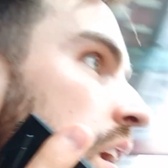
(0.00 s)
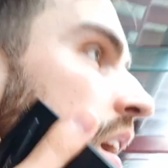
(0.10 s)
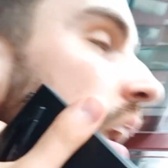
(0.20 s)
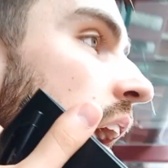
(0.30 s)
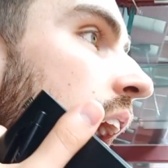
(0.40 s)

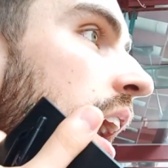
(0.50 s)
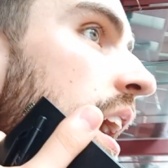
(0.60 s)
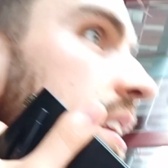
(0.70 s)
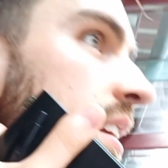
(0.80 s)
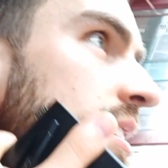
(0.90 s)

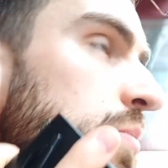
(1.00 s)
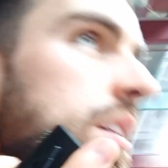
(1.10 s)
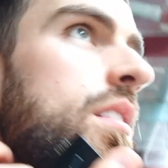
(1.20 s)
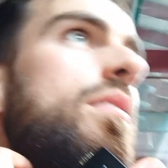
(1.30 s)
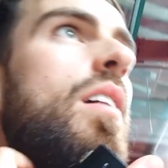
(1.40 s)
and it's
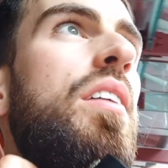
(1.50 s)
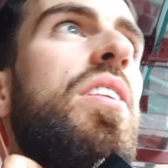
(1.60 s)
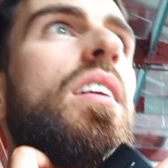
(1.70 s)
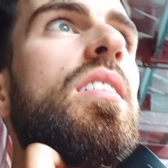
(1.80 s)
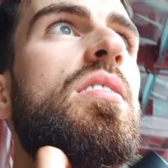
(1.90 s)
been, I
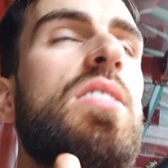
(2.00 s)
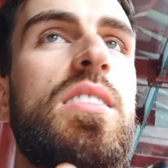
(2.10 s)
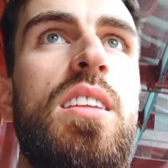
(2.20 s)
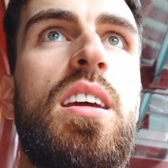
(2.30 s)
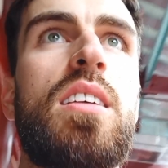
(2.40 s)
think, 6
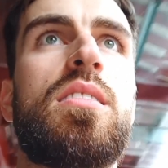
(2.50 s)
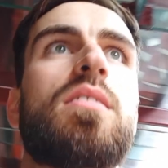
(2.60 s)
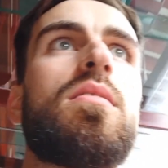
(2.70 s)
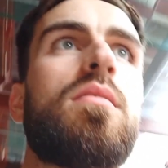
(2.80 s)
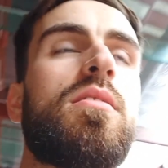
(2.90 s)
days in
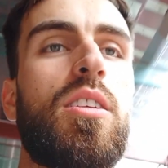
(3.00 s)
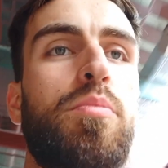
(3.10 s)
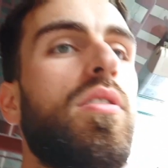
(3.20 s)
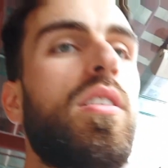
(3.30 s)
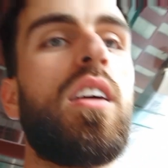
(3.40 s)

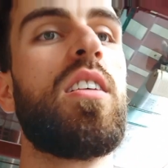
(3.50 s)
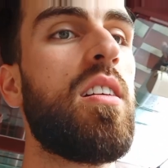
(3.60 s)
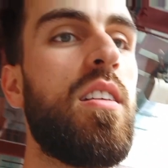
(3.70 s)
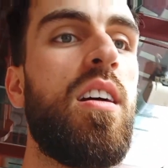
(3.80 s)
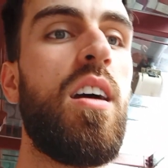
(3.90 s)
Singapore here,
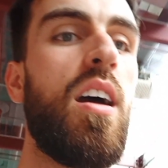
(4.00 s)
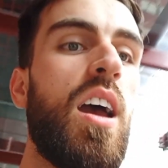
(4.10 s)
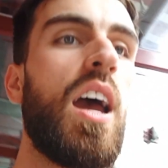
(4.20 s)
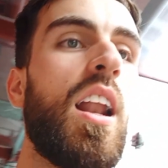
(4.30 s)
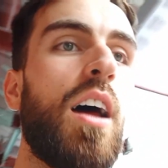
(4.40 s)

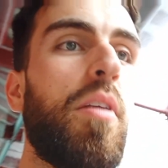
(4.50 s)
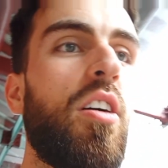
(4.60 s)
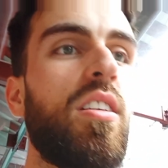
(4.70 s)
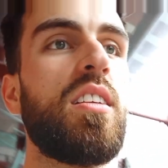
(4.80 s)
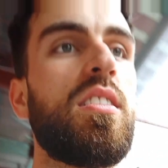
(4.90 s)
and I'm
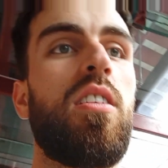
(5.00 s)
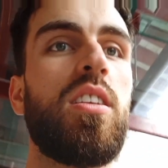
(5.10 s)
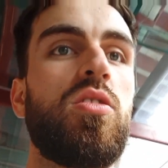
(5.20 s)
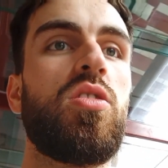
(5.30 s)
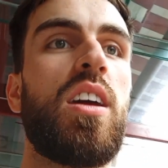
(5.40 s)
already starting
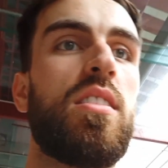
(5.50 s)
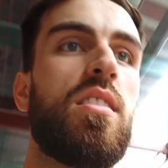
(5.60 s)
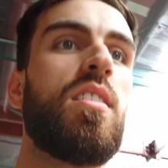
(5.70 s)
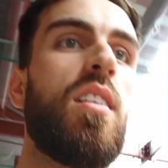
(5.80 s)
to get the